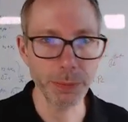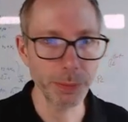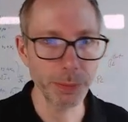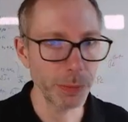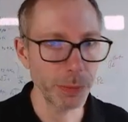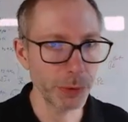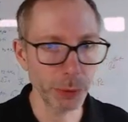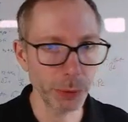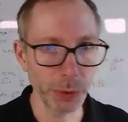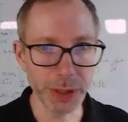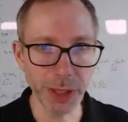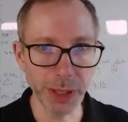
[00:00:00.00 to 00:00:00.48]

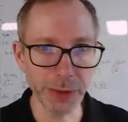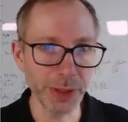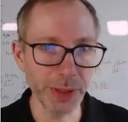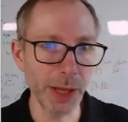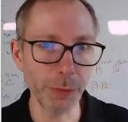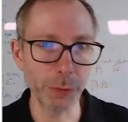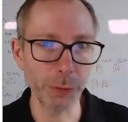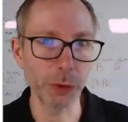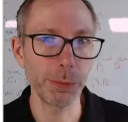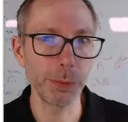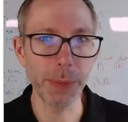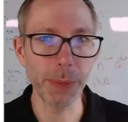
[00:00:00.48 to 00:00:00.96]
So it doesn't
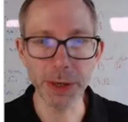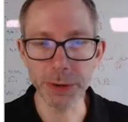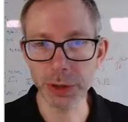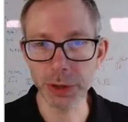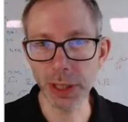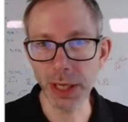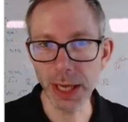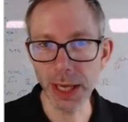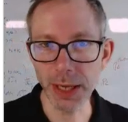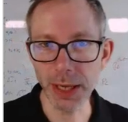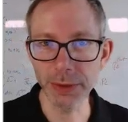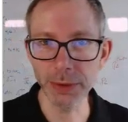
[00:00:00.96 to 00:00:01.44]
have to
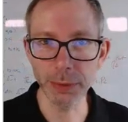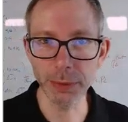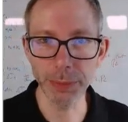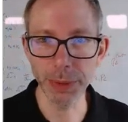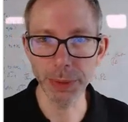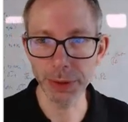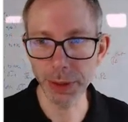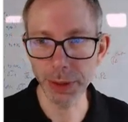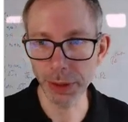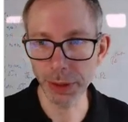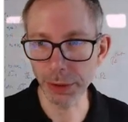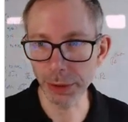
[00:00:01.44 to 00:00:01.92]
specialize in
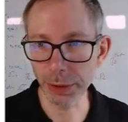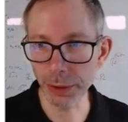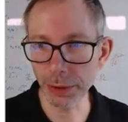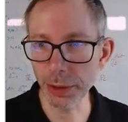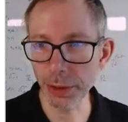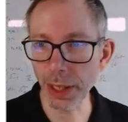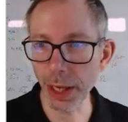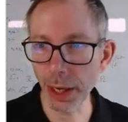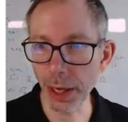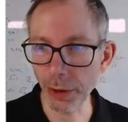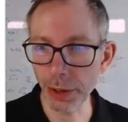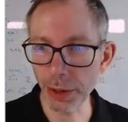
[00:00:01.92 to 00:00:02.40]

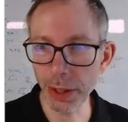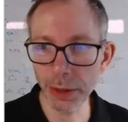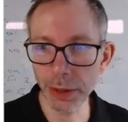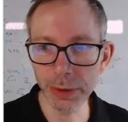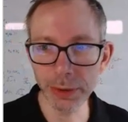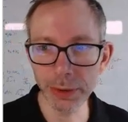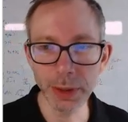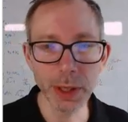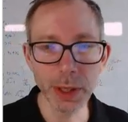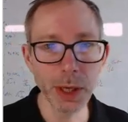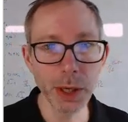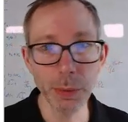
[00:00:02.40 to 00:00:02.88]
particular
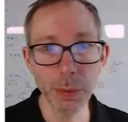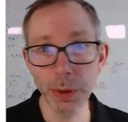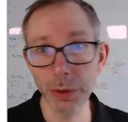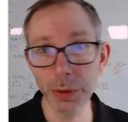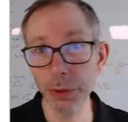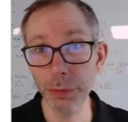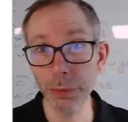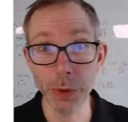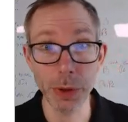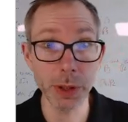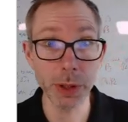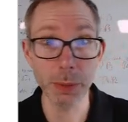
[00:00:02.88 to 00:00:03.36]
areas. Whereas
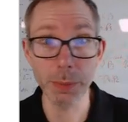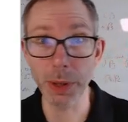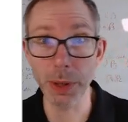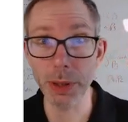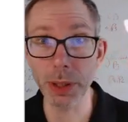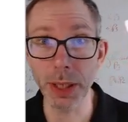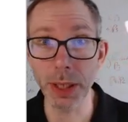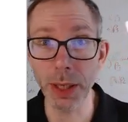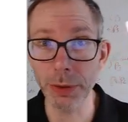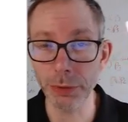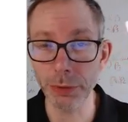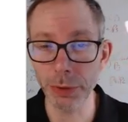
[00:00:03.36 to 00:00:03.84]
if you think about a
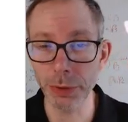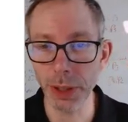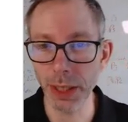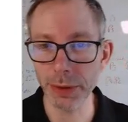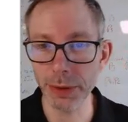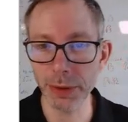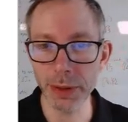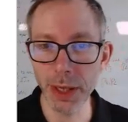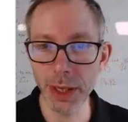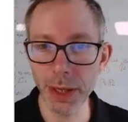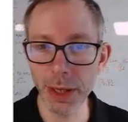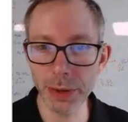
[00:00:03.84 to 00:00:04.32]
country like
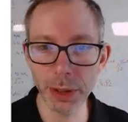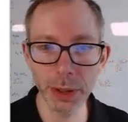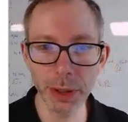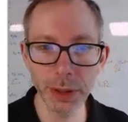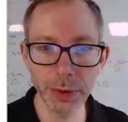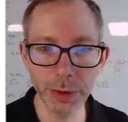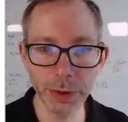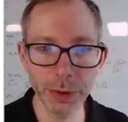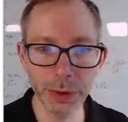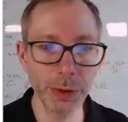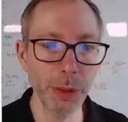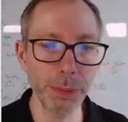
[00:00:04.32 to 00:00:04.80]
the
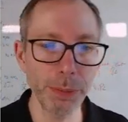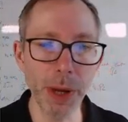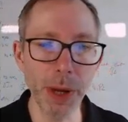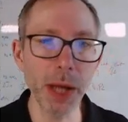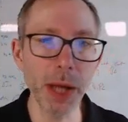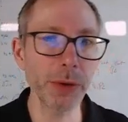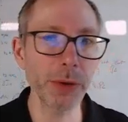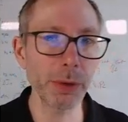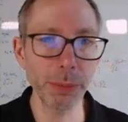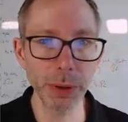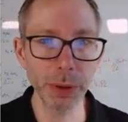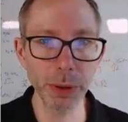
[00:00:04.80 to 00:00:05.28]
Netherlands, it's not
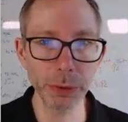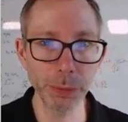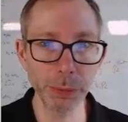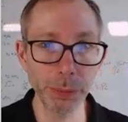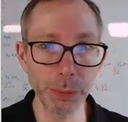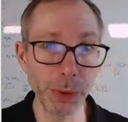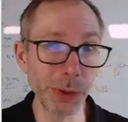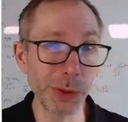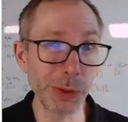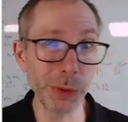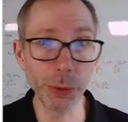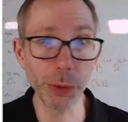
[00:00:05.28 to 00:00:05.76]
possible to
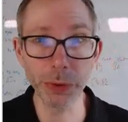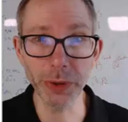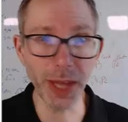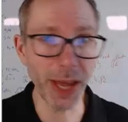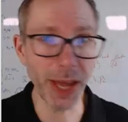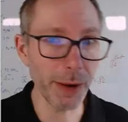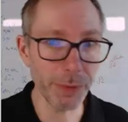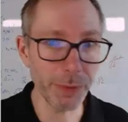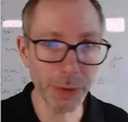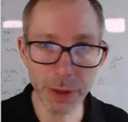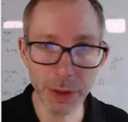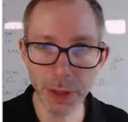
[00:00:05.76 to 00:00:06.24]
produce
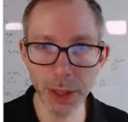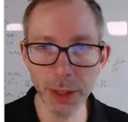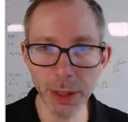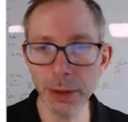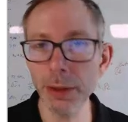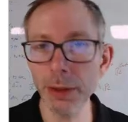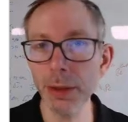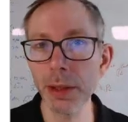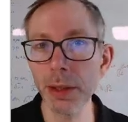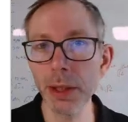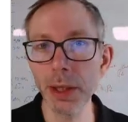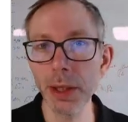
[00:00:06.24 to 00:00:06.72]

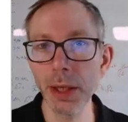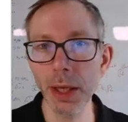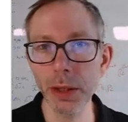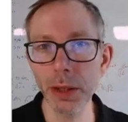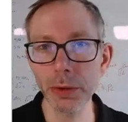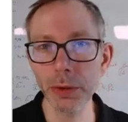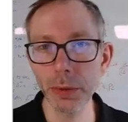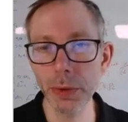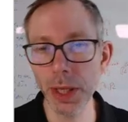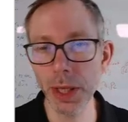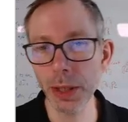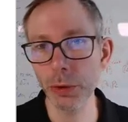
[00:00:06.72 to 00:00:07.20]
everything. And
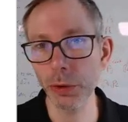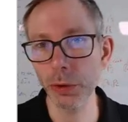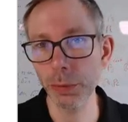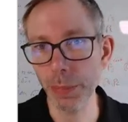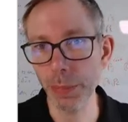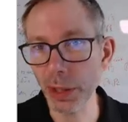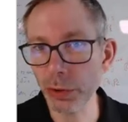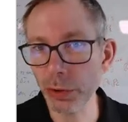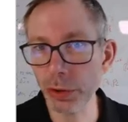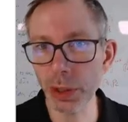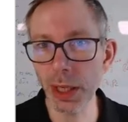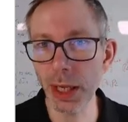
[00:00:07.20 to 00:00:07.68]
so then you
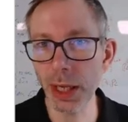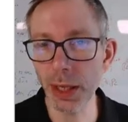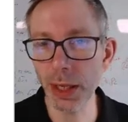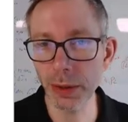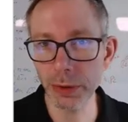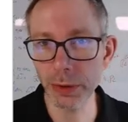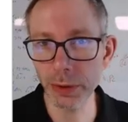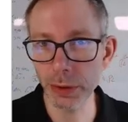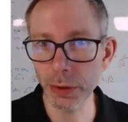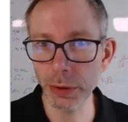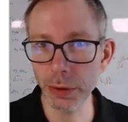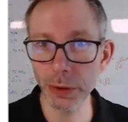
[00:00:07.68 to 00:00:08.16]

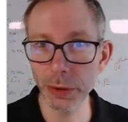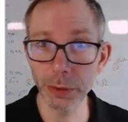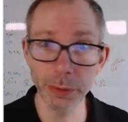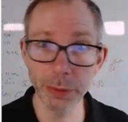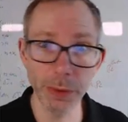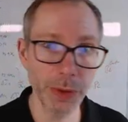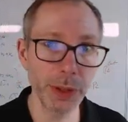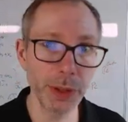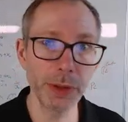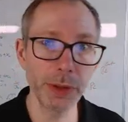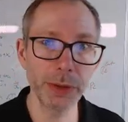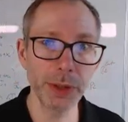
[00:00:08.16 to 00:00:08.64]
specialize in the
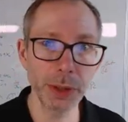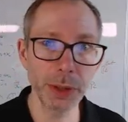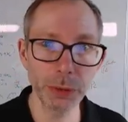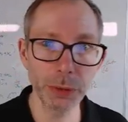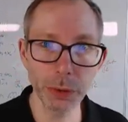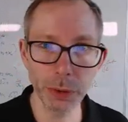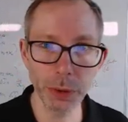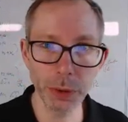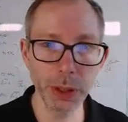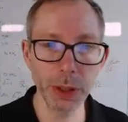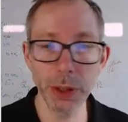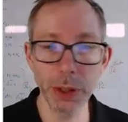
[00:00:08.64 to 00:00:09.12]
things that
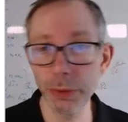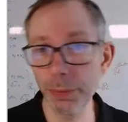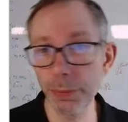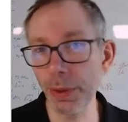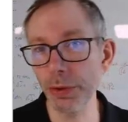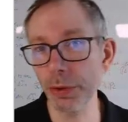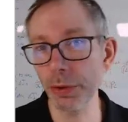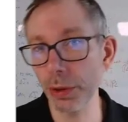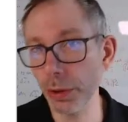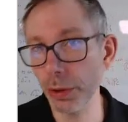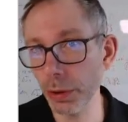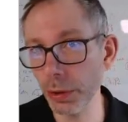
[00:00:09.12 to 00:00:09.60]
you're
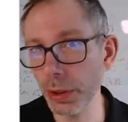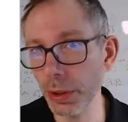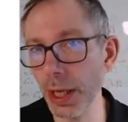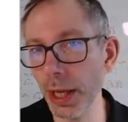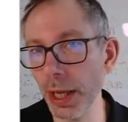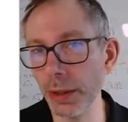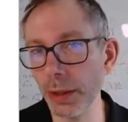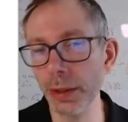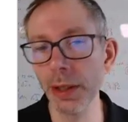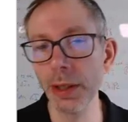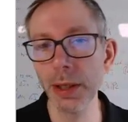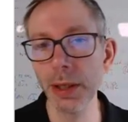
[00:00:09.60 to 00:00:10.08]
especially good
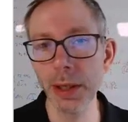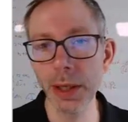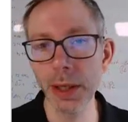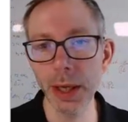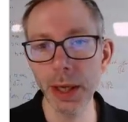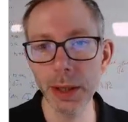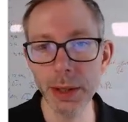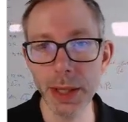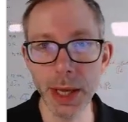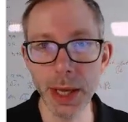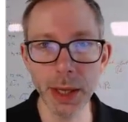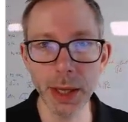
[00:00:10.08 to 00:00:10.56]
at,
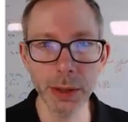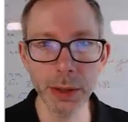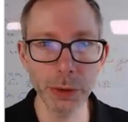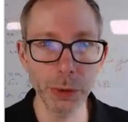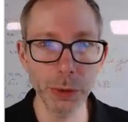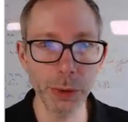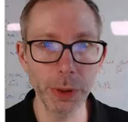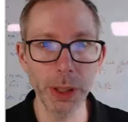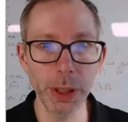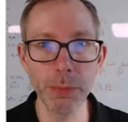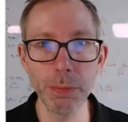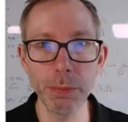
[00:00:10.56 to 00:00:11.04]
and then
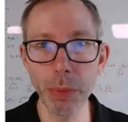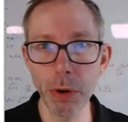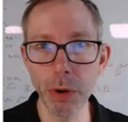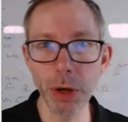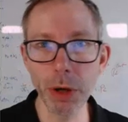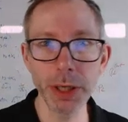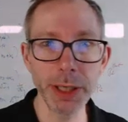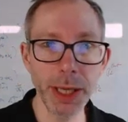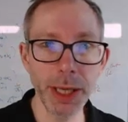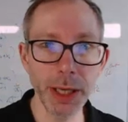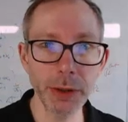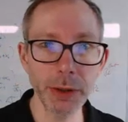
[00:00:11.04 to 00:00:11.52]
you
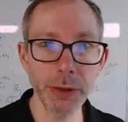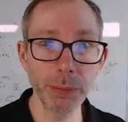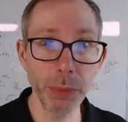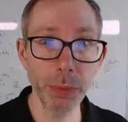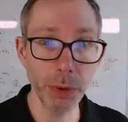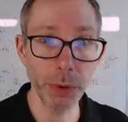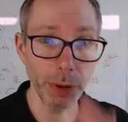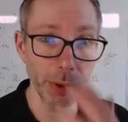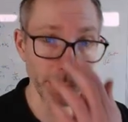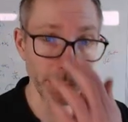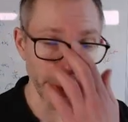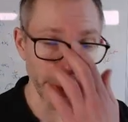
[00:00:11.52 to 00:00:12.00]
import and
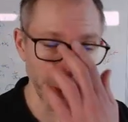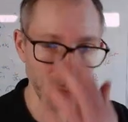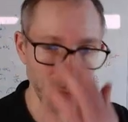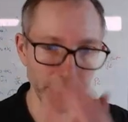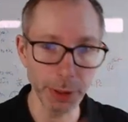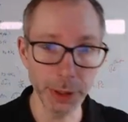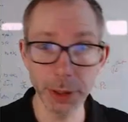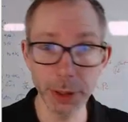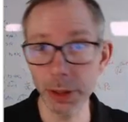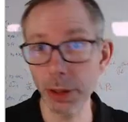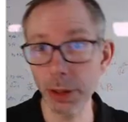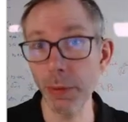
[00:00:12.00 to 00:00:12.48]
export
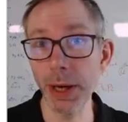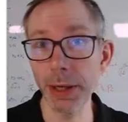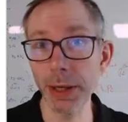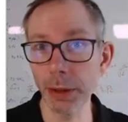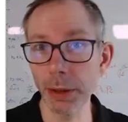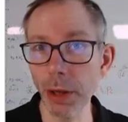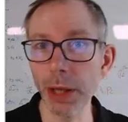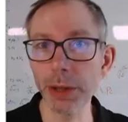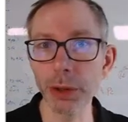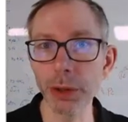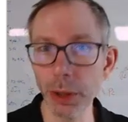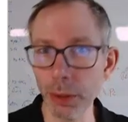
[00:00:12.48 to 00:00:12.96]
quite a
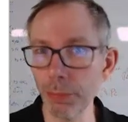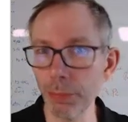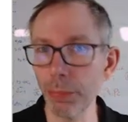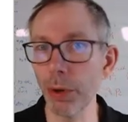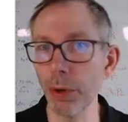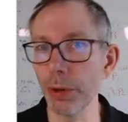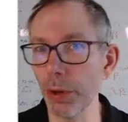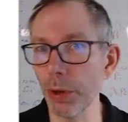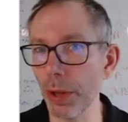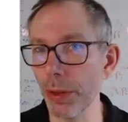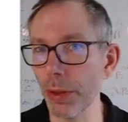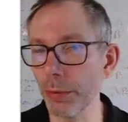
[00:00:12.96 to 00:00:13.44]
lot. You
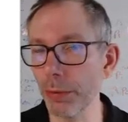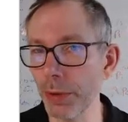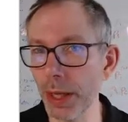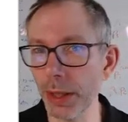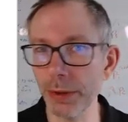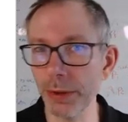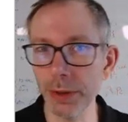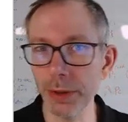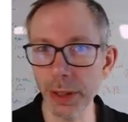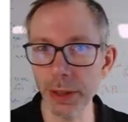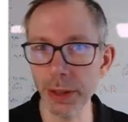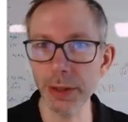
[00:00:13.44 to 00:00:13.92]
import all the
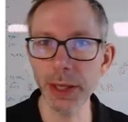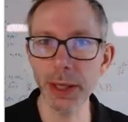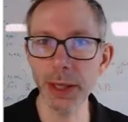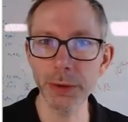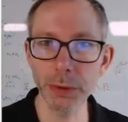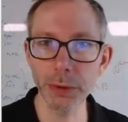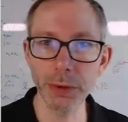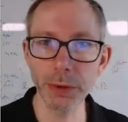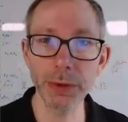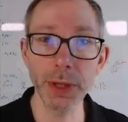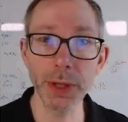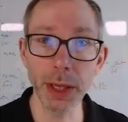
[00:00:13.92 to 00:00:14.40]
rest, and then
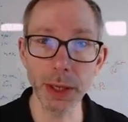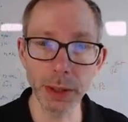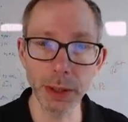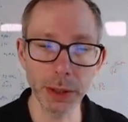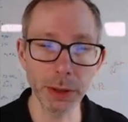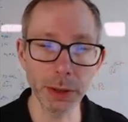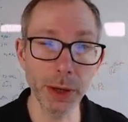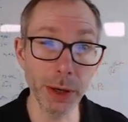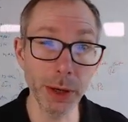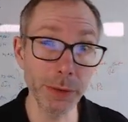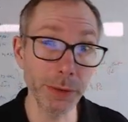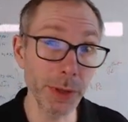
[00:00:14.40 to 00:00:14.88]
you sell a
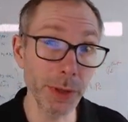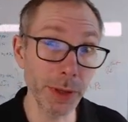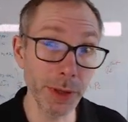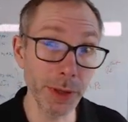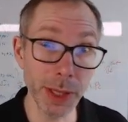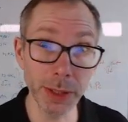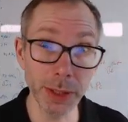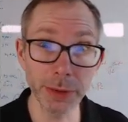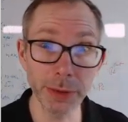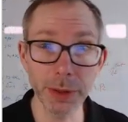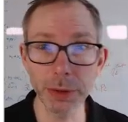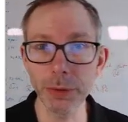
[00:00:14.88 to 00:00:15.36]
lot of the
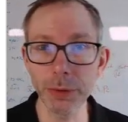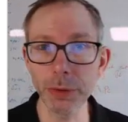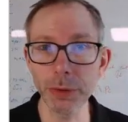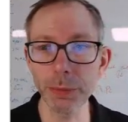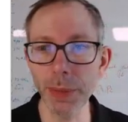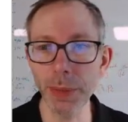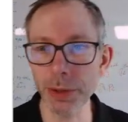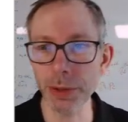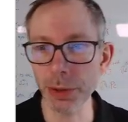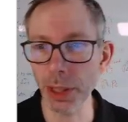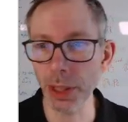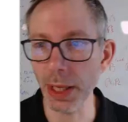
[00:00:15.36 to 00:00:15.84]
things that you
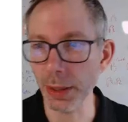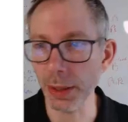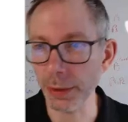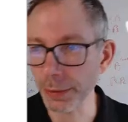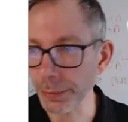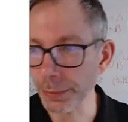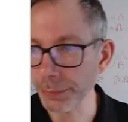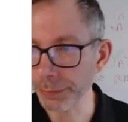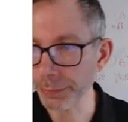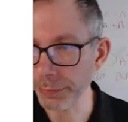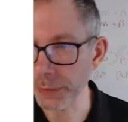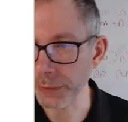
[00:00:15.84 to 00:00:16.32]
specialize
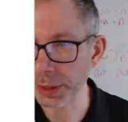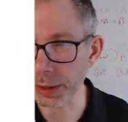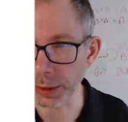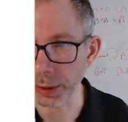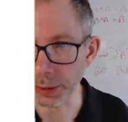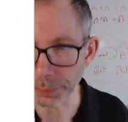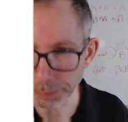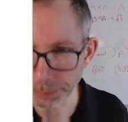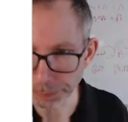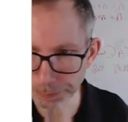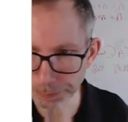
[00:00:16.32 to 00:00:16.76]
in.